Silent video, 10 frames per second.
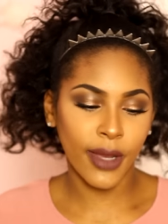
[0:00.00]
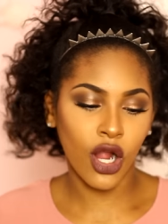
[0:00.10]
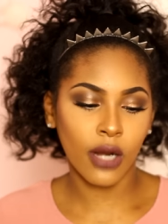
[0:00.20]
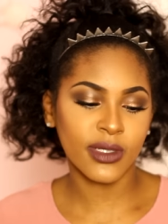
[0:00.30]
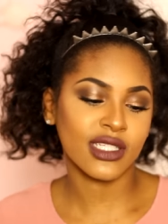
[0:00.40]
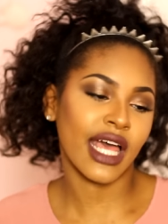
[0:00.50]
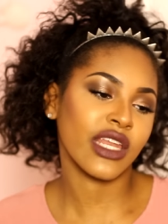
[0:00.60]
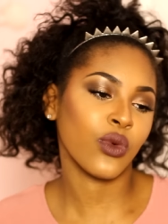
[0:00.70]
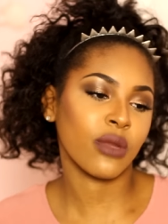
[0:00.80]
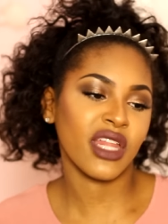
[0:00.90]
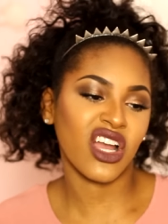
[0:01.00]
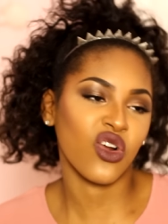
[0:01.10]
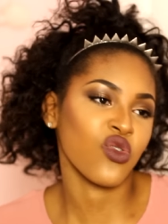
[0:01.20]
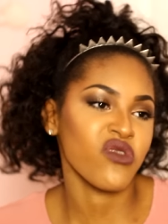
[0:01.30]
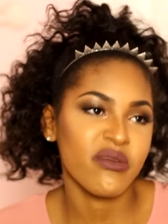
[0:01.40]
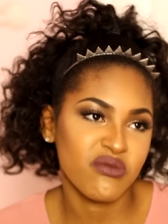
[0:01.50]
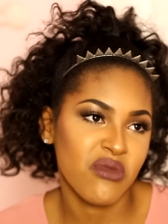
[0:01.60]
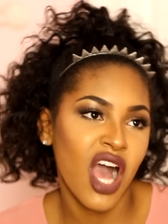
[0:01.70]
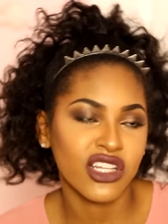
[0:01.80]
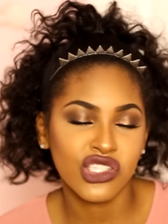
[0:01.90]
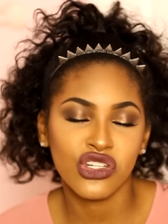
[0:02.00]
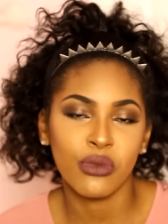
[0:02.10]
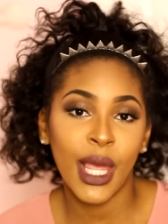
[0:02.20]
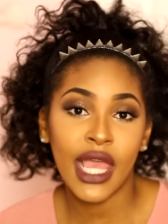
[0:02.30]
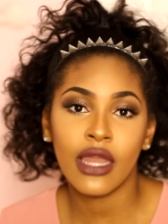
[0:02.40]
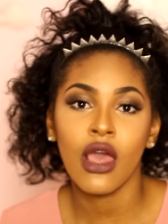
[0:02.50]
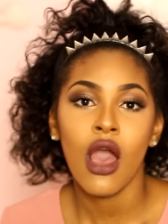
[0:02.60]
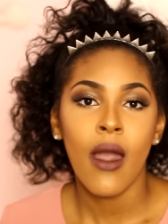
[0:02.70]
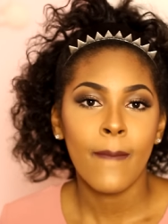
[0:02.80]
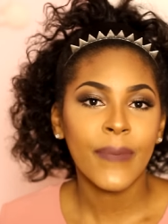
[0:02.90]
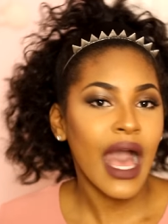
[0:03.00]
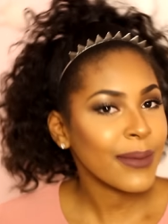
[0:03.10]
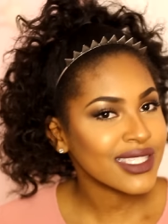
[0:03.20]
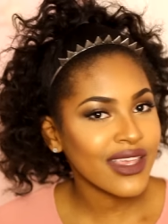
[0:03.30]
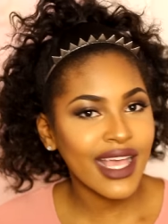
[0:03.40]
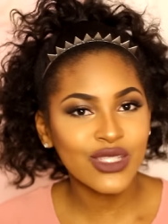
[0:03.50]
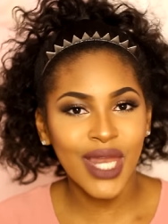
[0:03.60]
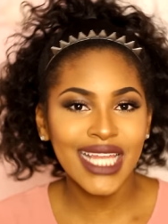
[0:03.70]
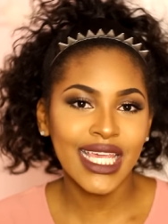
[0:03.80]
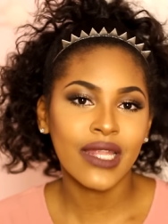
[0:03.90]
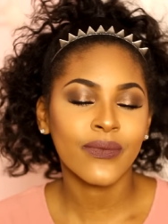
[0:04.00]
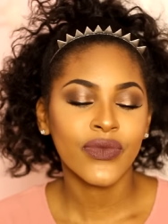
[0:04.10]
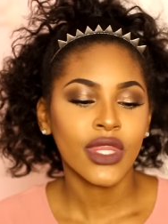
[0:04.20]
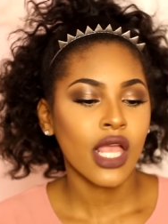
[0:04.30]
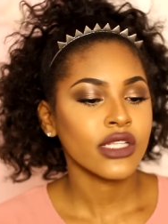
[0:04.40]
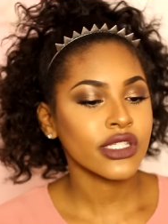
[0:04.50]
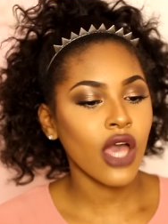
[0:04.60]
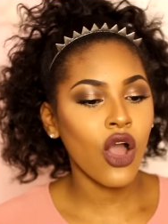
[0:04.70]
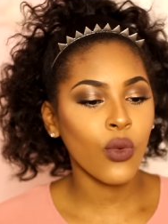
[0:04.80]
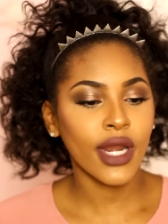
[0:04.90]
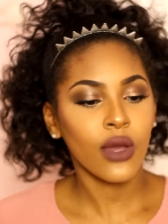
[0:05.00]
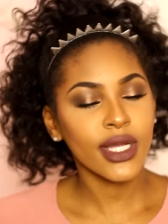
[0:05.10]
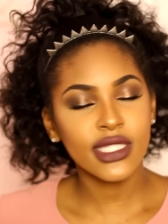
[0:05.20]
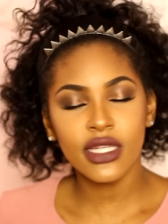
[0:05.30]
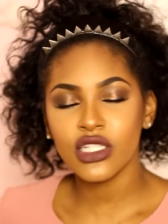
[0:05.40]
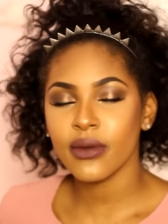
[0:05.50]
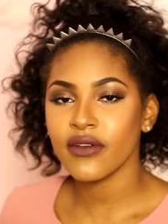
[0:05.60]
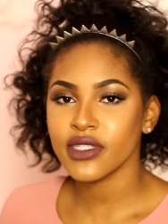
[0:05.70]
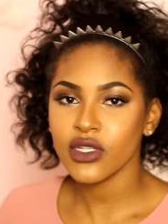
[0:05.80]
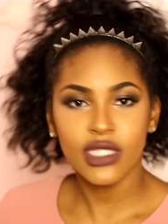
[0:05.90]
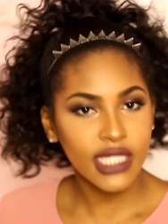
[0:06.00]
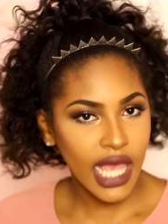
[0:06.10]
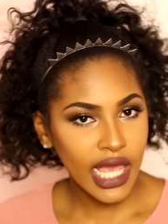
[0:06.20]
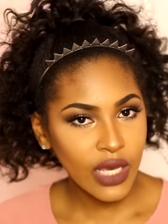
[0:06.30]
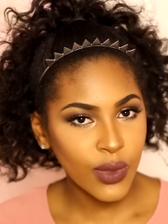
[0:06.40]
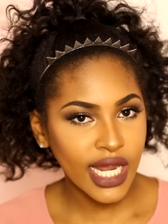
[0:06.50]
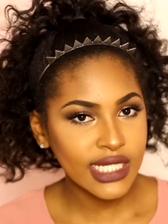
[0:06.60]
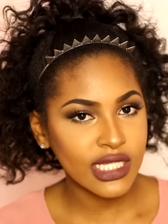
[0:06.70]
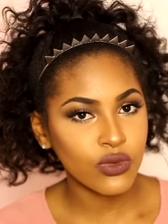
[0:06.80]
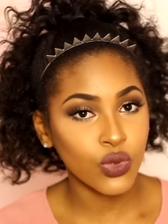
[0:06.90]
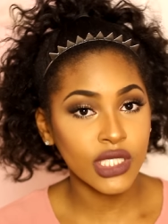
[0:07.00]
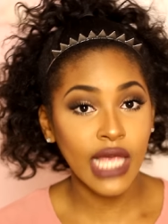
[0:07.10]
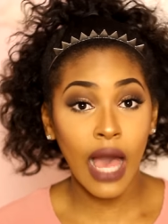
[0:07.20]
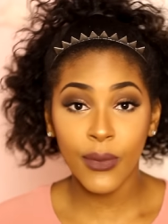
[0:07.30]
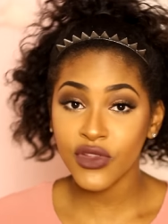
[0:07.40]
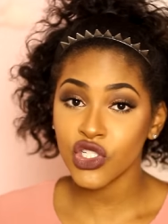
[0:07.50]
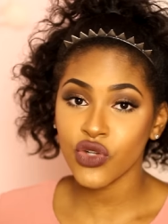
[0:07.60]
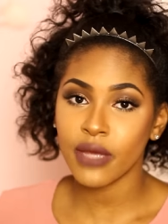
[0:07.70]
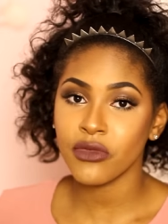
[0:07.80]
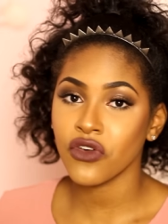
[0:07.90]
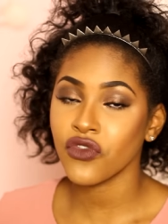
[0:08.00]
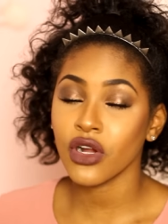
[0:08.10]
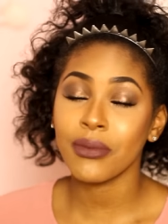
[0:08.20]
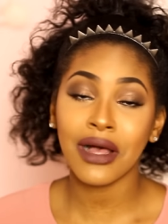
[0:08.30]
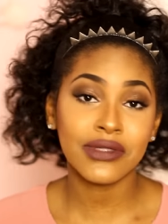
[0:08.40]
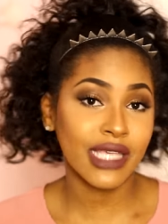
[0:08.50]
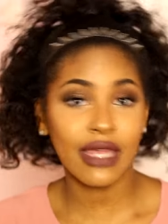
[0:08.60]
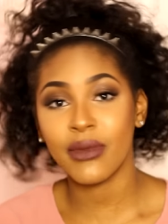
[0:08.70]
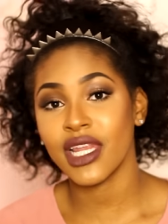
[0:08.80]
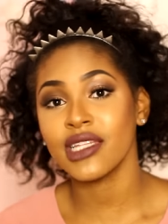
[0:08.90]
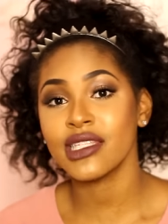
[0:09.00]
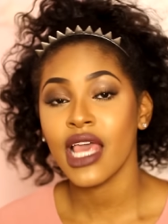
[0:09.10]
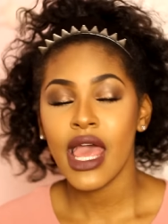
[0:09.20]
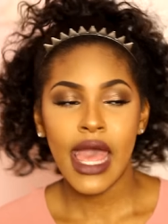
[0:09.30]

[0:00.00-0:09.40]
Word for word: on my arms because I didn't want to be like a ripped monster man. But I'm gonna tell you guys what I did. So when I went to the gym every single day, what I did was hop on the treadmill for about 10 minutes.